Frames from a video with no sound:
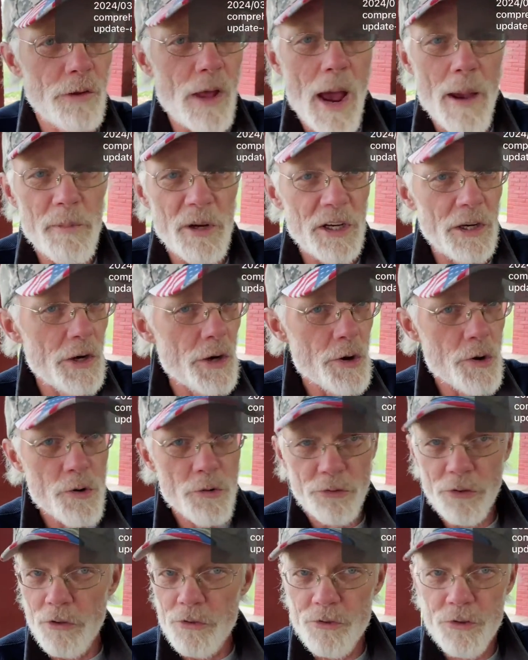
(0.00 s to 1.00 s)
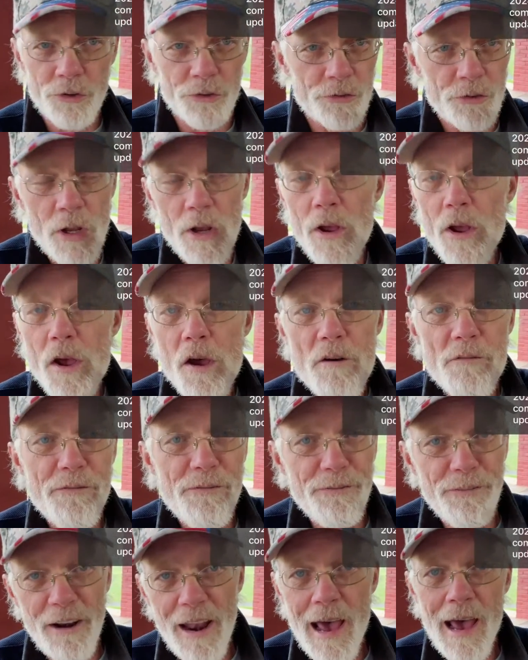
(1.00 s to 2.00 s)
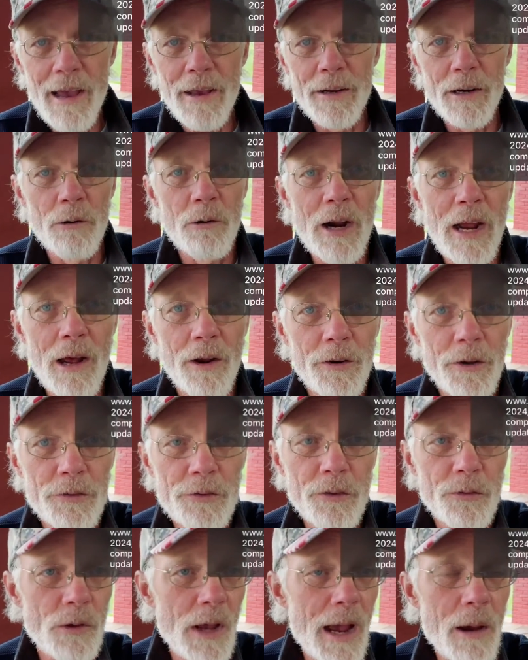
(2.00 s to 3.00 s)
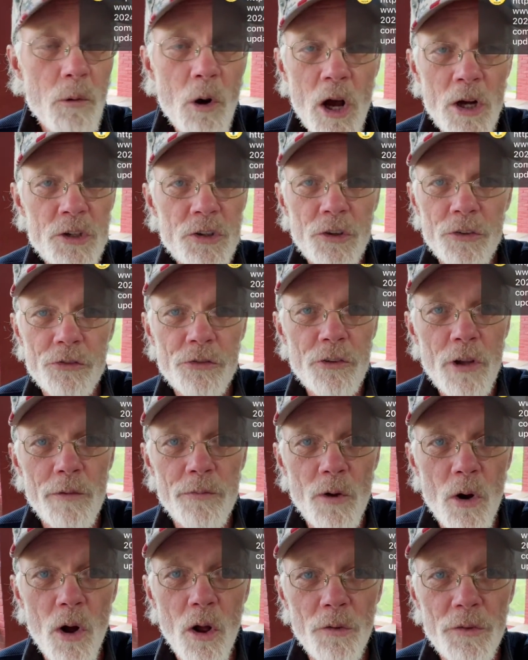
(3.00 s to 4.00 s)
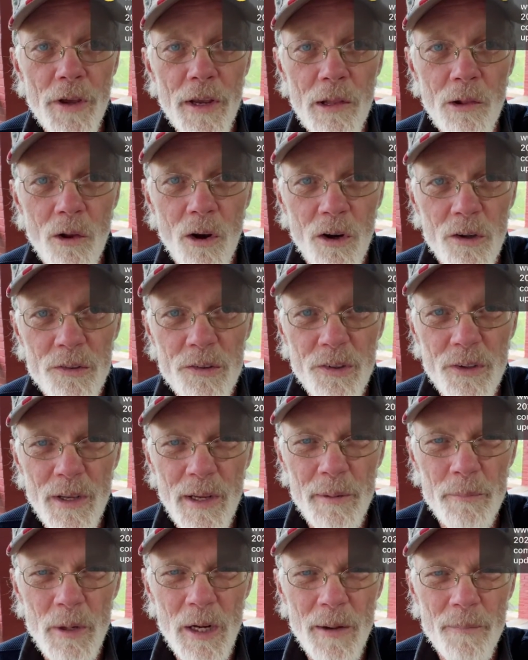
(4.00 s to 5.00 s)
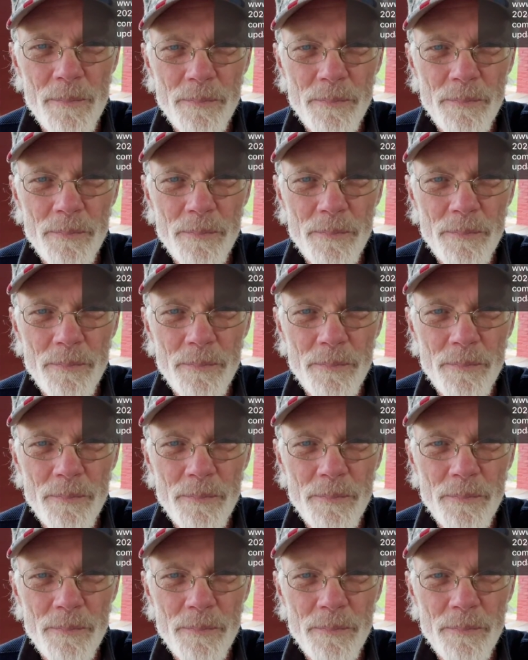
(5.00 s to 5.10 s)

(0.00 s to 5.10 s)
mean, news is just flying around. I watch this stuff all day long today, man.